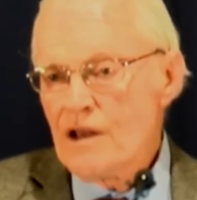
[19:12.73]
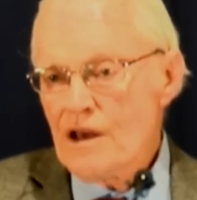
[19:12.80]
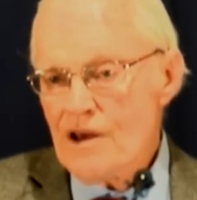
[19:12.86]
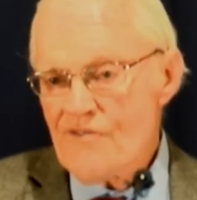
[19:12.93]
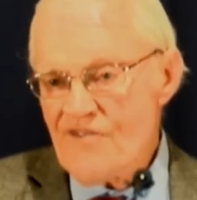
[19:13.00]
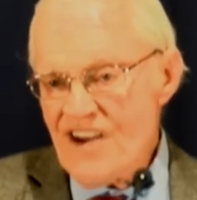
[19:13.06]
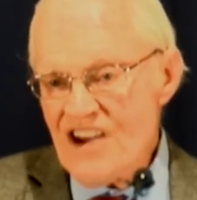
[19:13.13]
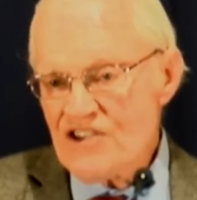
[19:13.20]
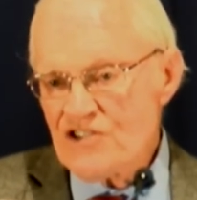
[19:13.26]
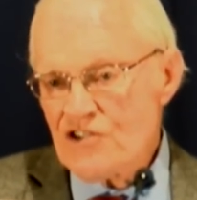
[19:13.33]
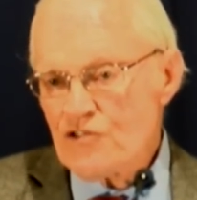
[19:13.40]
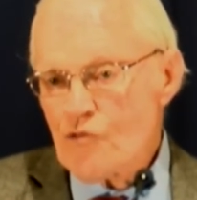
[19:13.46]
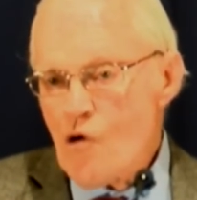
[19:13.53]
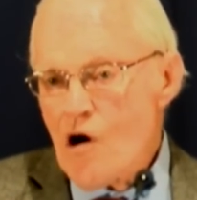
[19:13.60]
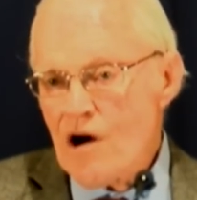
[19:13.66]

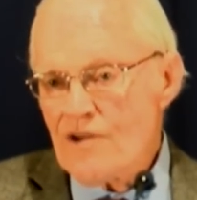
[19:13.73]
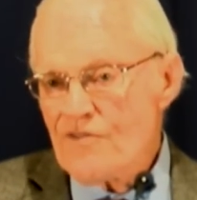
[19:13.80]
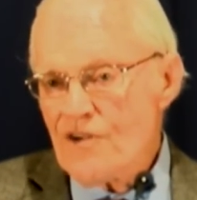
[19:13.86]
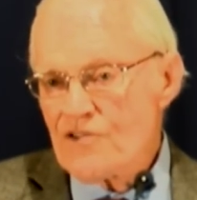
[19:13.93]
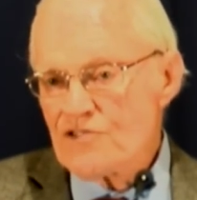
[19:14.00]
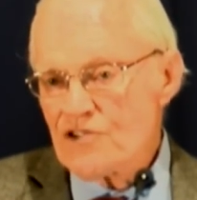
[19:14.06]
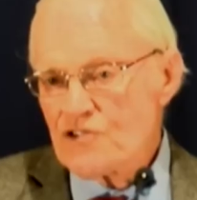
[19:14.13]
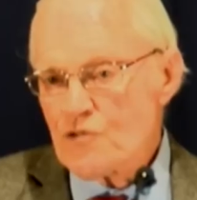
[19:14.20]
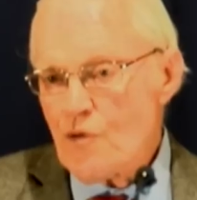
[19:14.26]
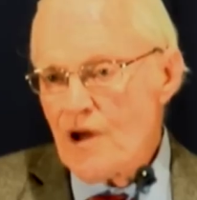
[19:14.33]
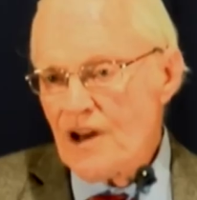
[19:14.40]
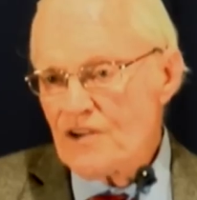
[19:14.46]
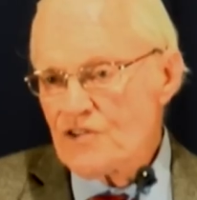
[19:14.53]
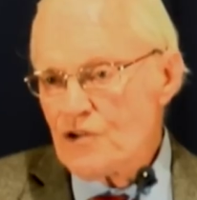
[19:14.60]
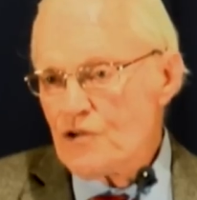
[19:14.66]
Ephesians 1, verses
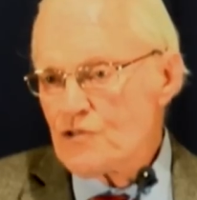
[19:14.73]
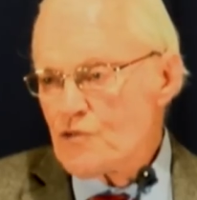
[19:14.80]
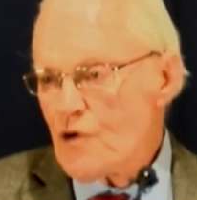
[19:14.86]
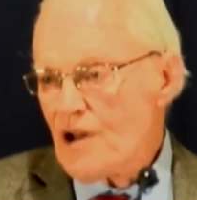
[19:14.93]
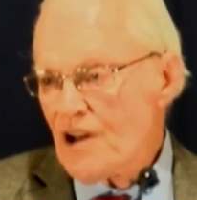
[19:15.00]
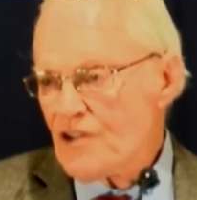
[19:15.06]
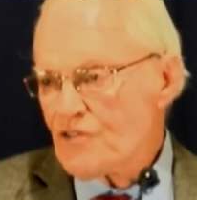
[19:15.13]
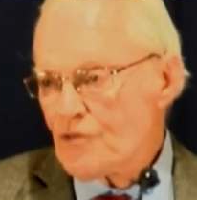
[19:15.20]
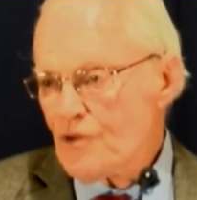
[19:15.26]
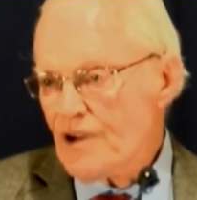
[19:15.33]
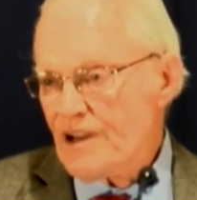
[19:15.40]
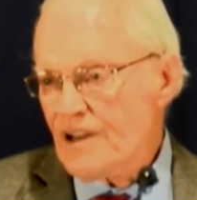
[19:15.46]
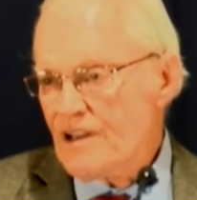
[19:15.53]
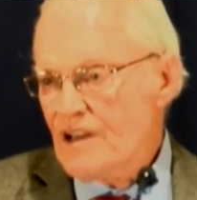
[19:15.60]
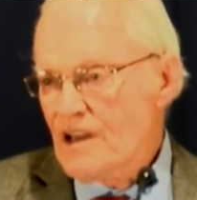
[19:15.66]
22
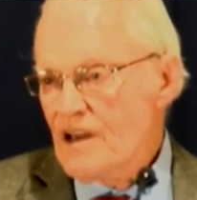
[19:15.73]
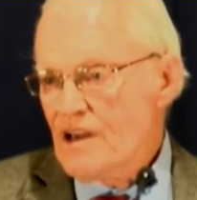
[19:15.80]
23,